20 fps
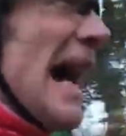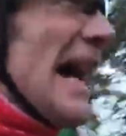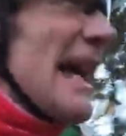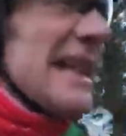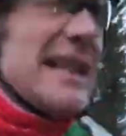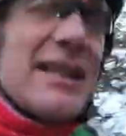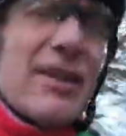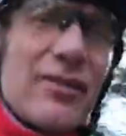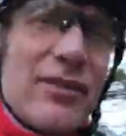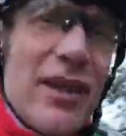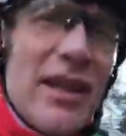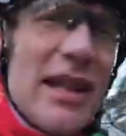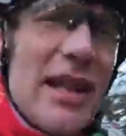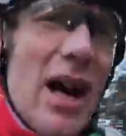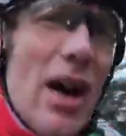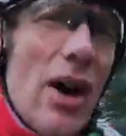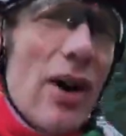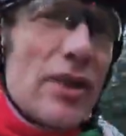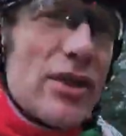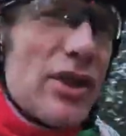It's a really
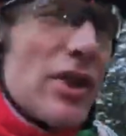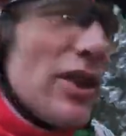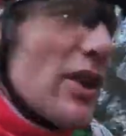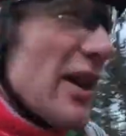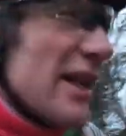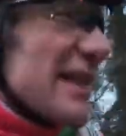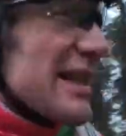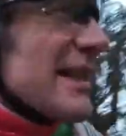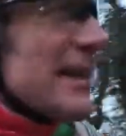hard choice.